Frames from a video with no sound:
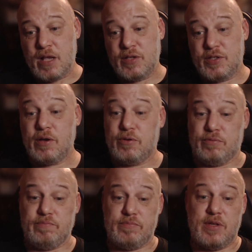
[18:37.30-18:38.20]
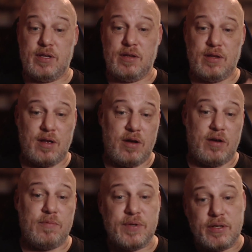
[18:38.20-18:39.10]
So,
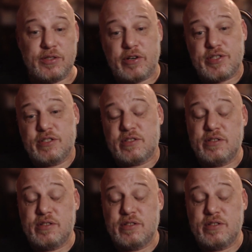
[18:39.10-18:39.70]
I'll be interested